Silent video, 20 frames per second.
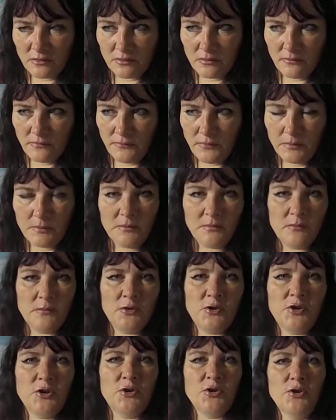from
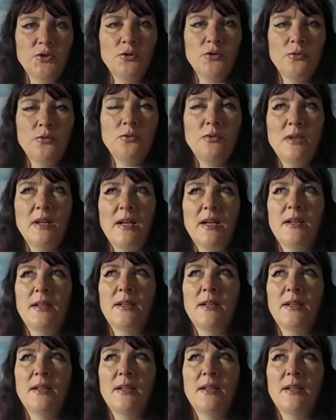Dunoon and